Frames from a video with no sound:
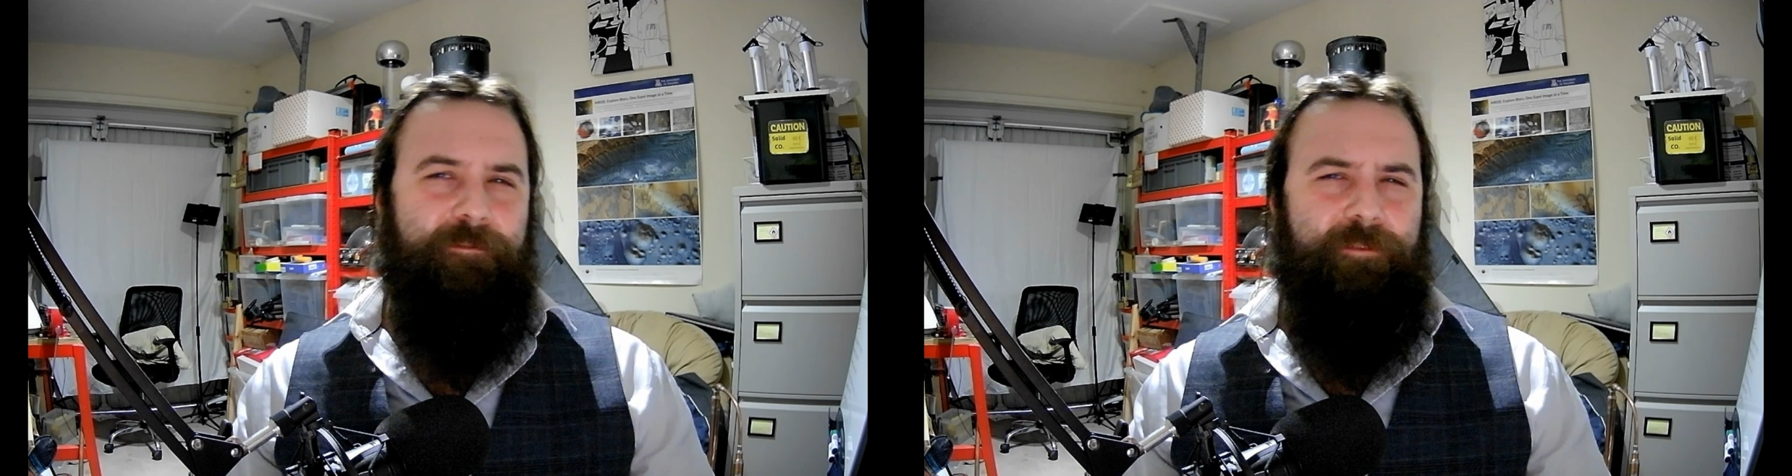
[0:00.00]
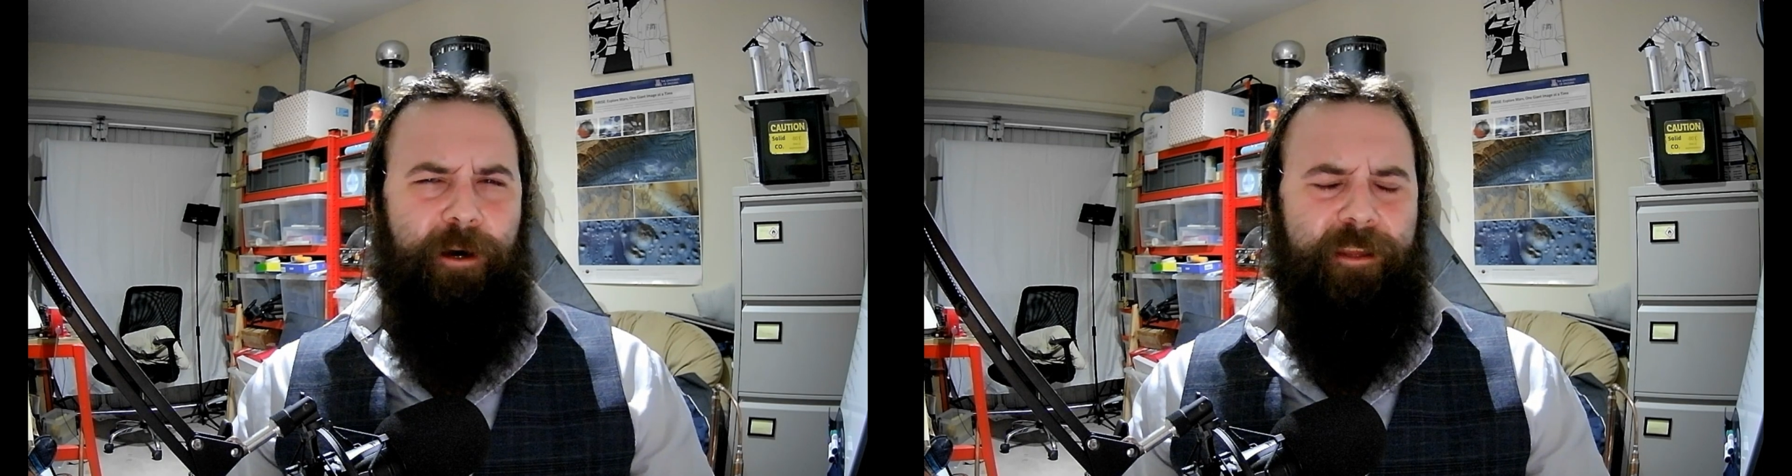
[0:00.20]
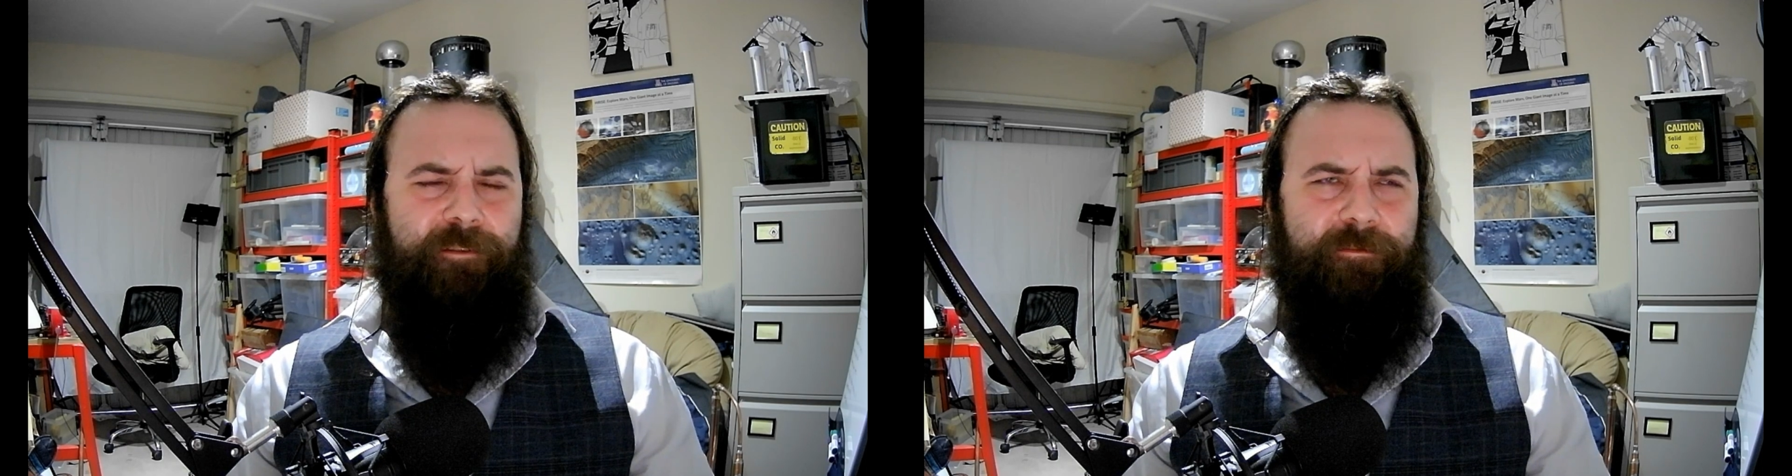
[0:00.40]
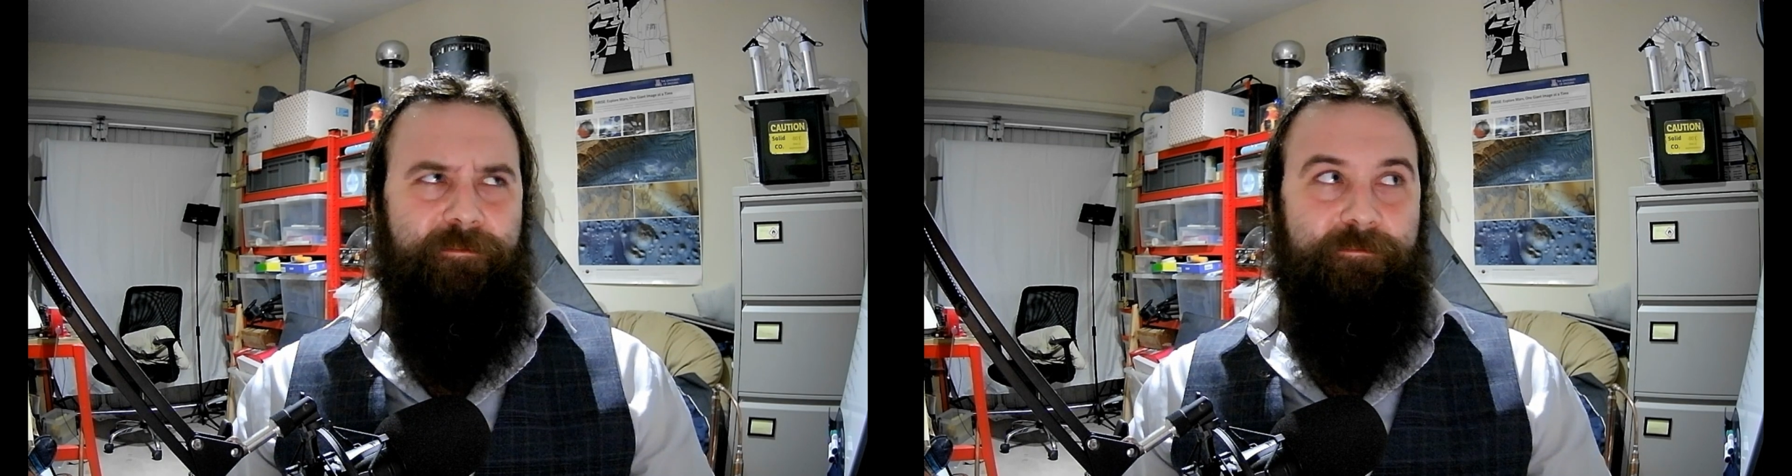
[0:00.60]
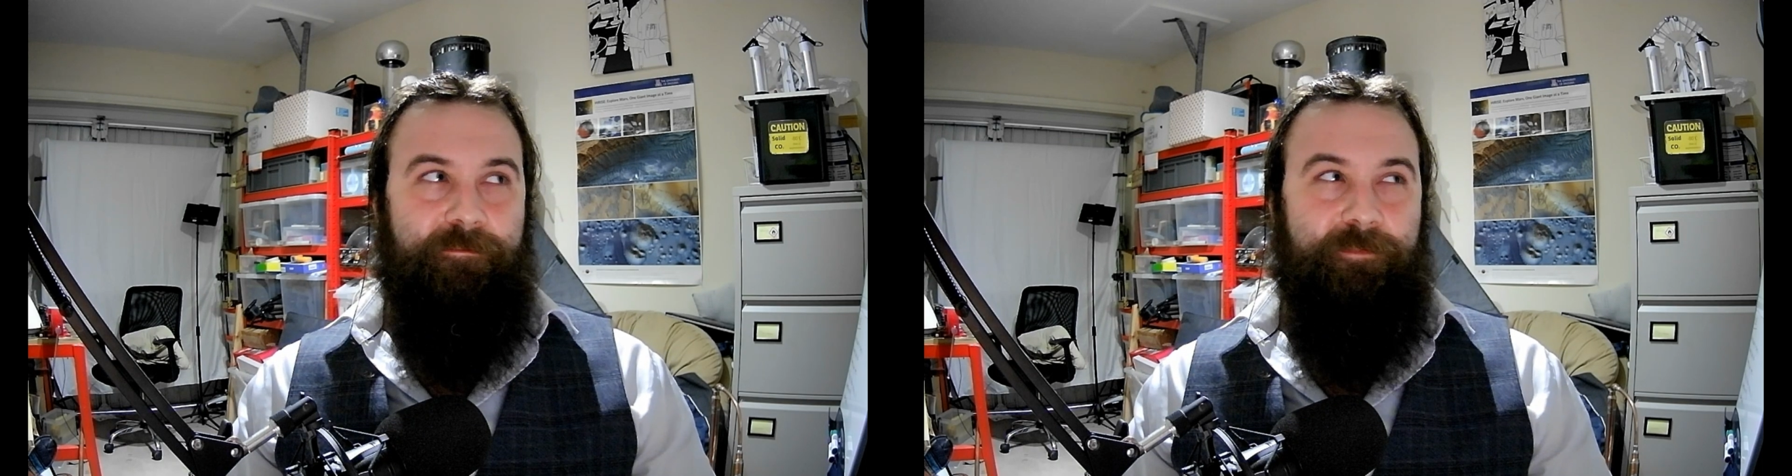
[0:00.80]
for my
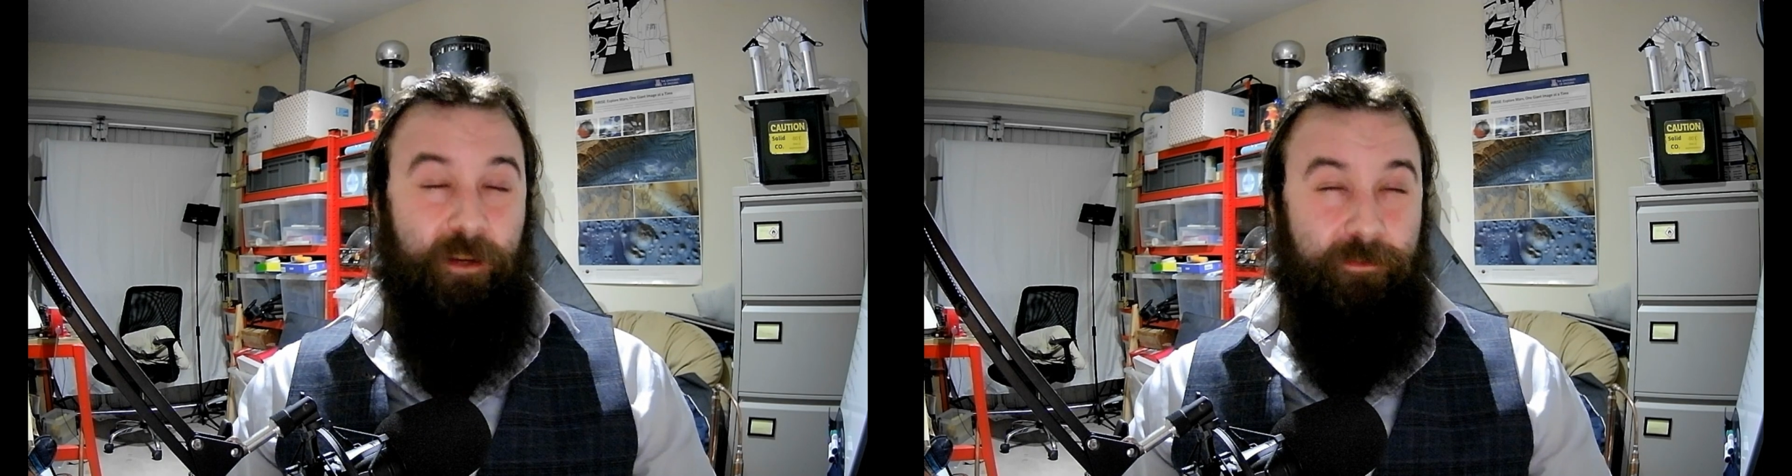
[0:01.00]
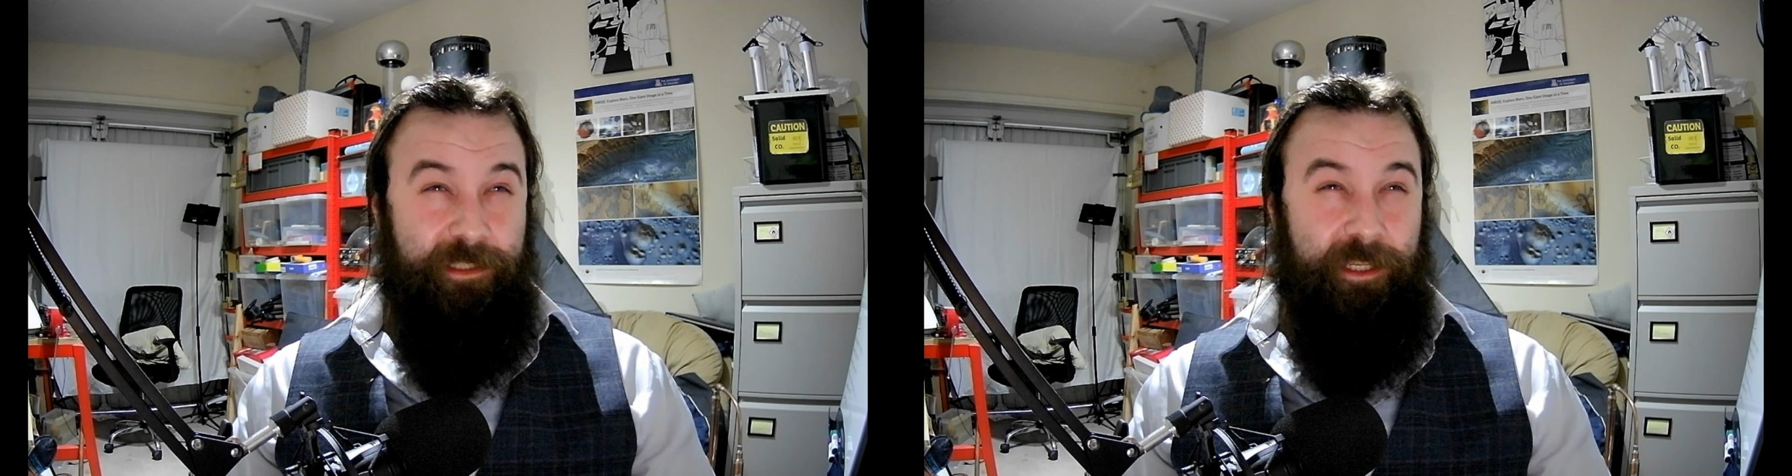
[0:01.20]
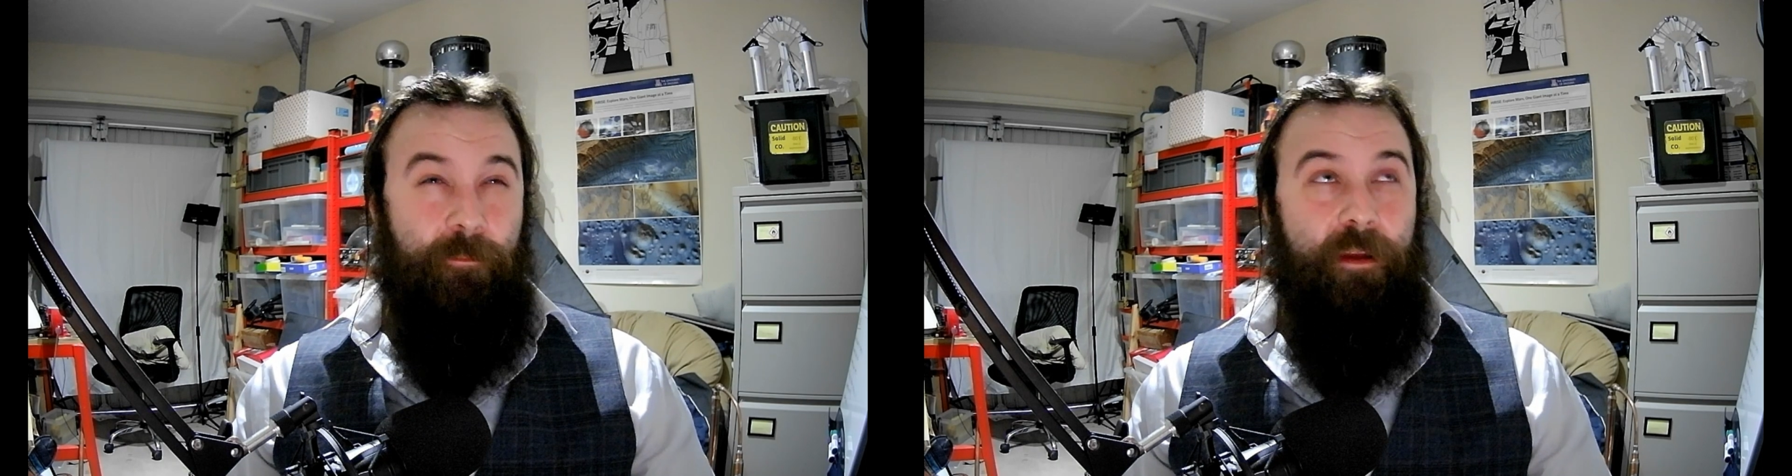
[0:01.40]
self-esteem.